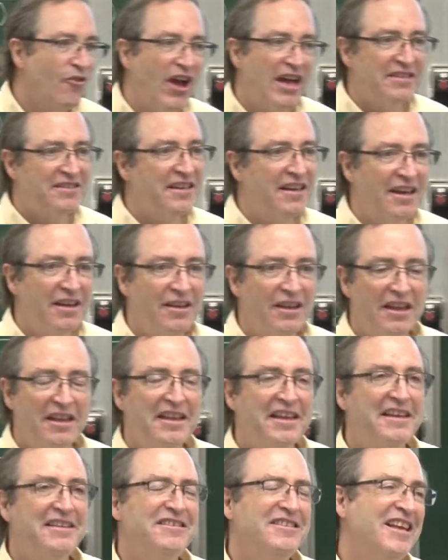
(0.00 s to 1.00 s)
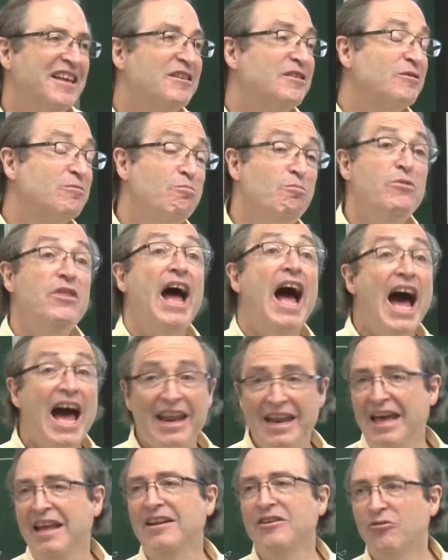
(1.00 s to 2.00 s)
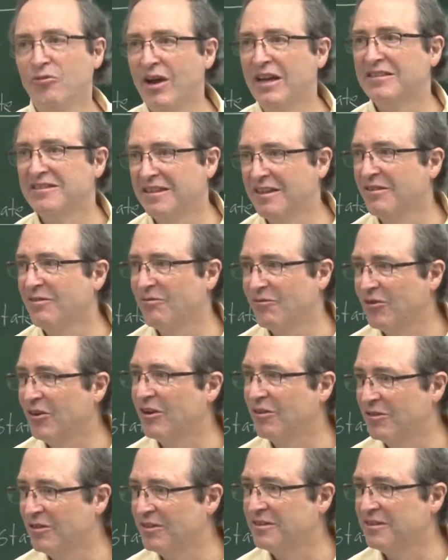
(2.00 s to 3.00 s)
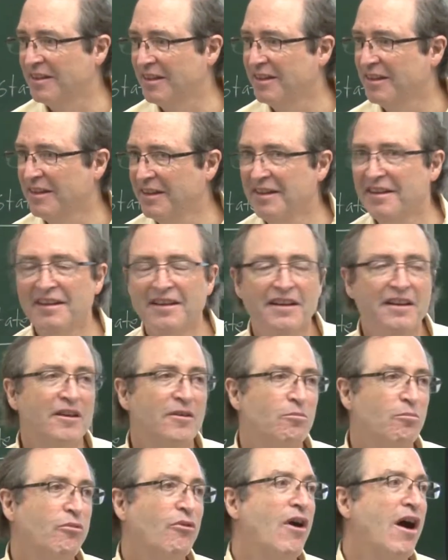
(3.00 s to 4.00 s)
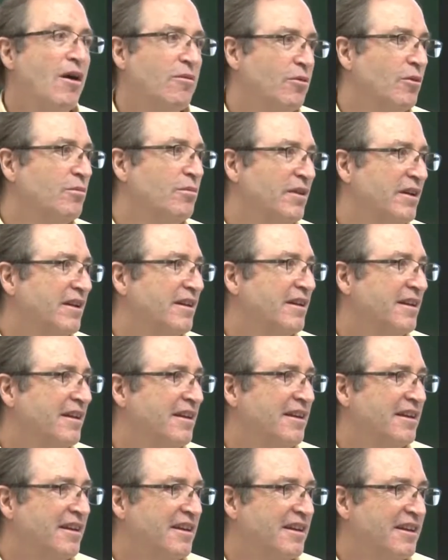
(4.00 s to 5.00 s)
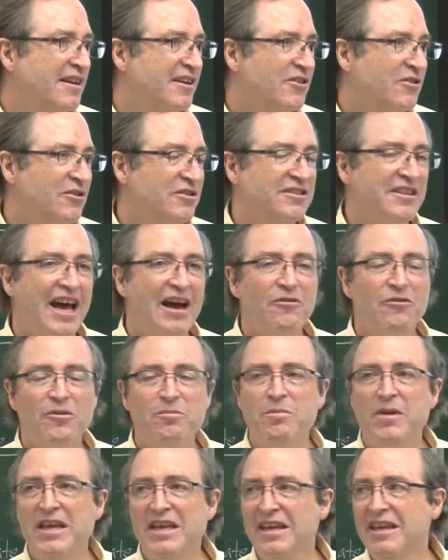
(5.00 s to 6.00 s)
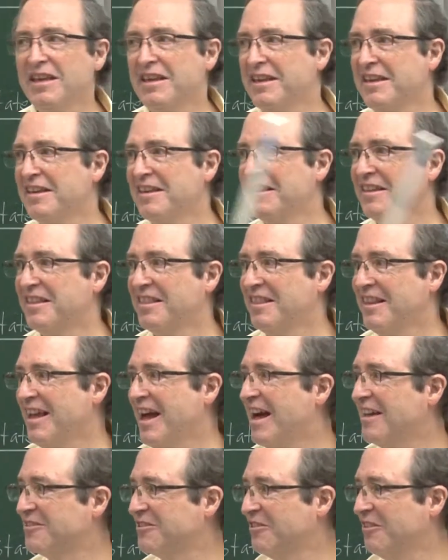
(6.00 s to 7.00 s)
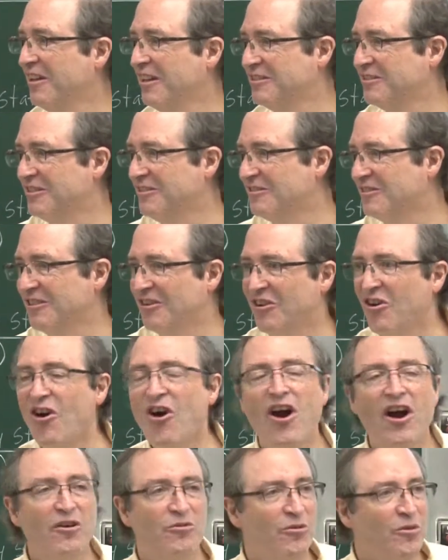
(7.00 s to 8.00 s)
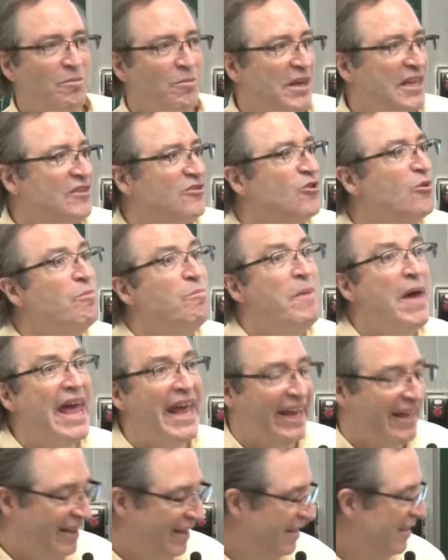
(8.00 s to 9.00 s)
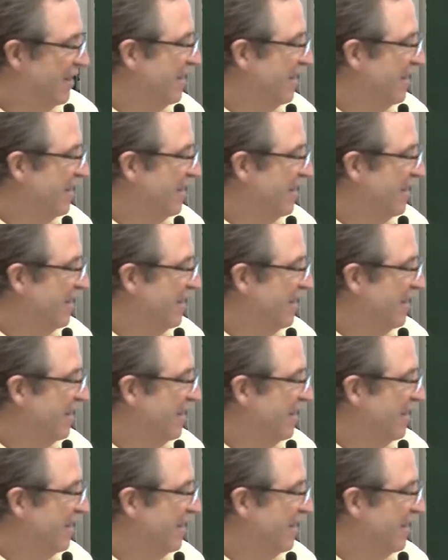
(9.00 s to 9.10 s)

resonant, is not at a resonant frequency, probably, because that would be, the oscillations of your heart would be too big.